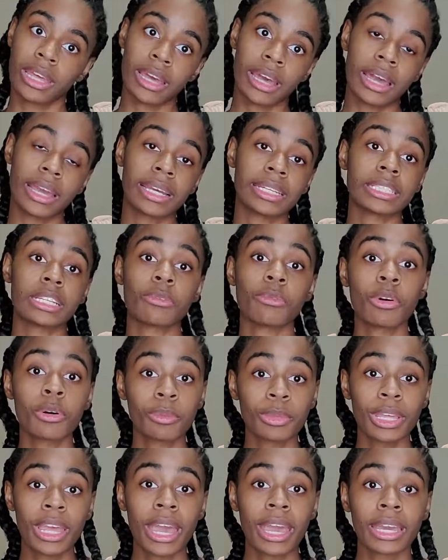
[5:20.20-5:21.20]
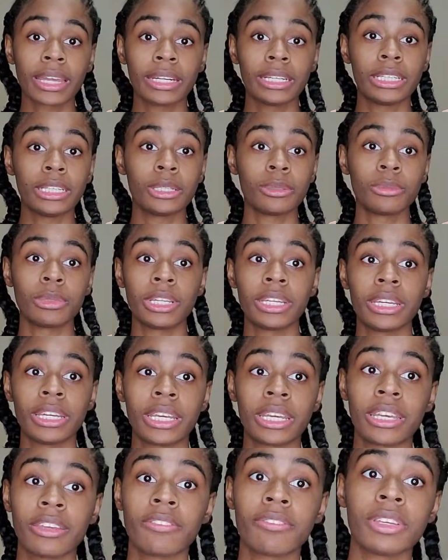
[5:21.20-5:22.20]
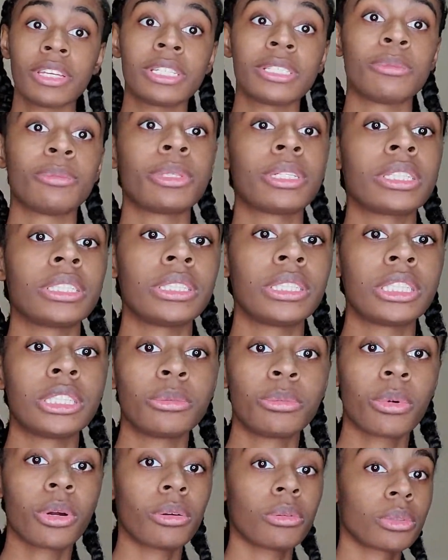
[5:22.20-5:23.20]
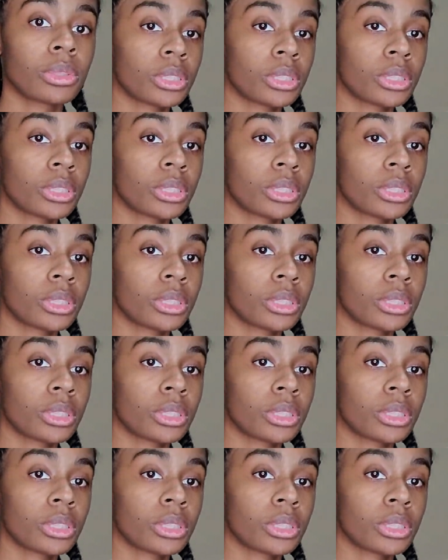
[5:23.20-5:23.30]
I guess I won't be hanging it up letting it get fixed because it's broke.